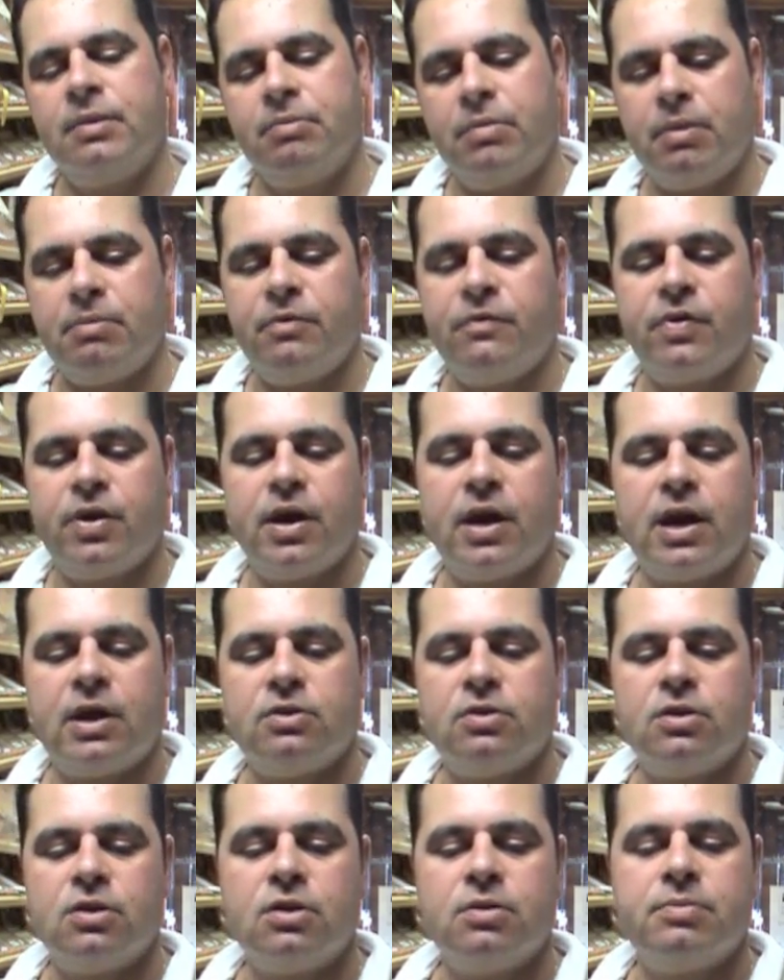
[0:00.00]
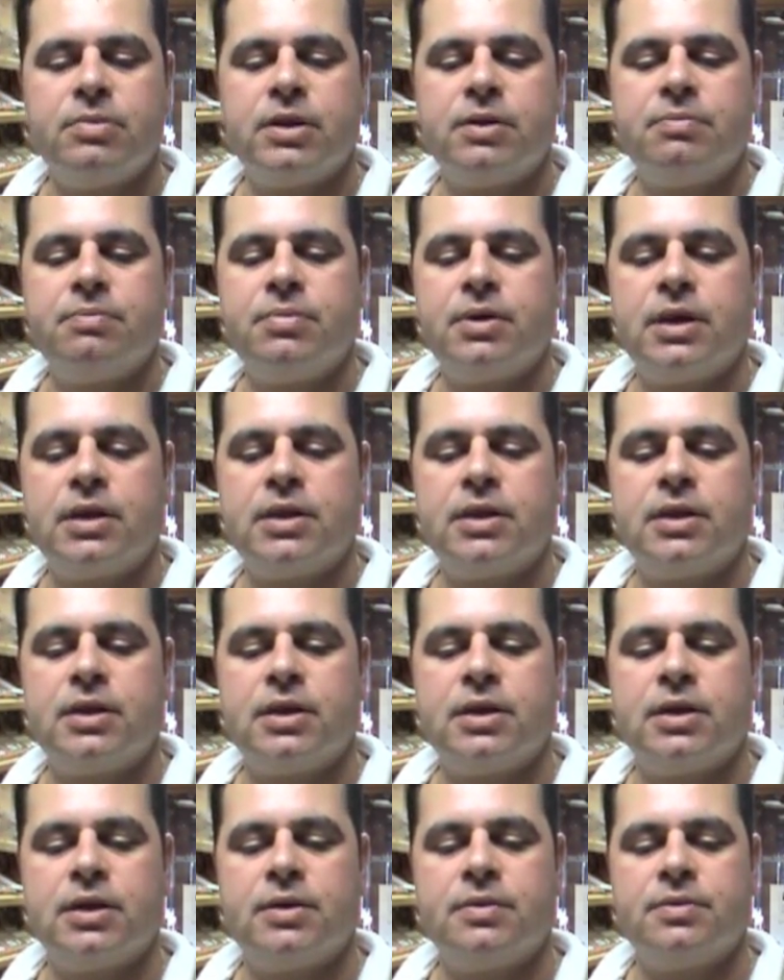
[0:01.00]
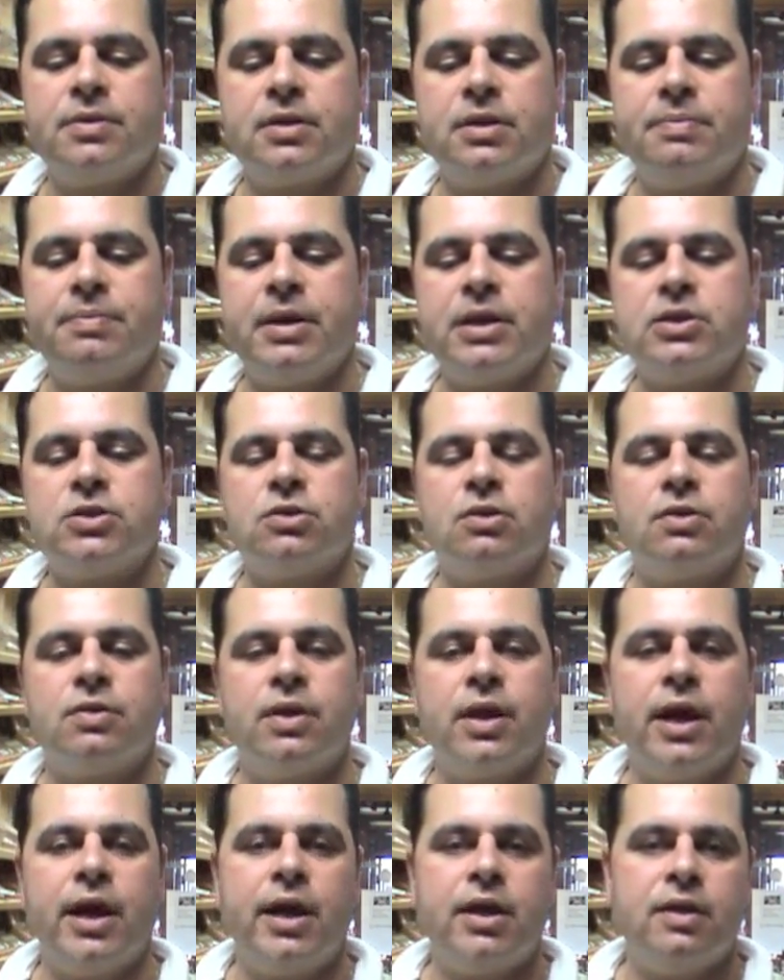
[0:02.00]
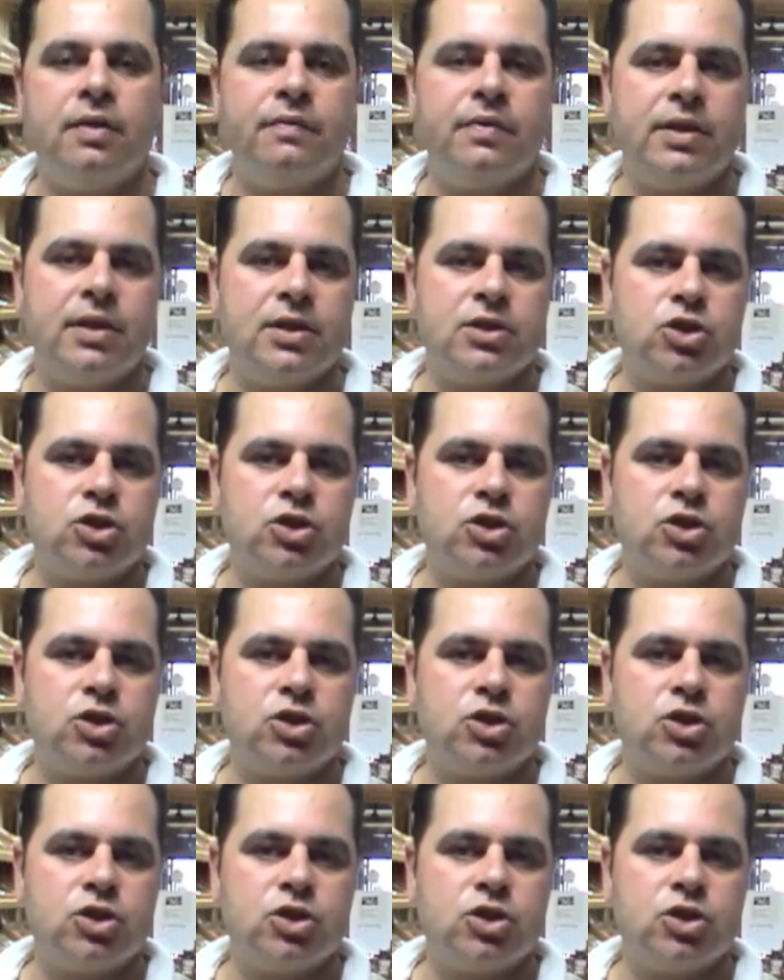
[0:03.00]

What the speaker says: maybe figurado a little bit, but depends on the head of it.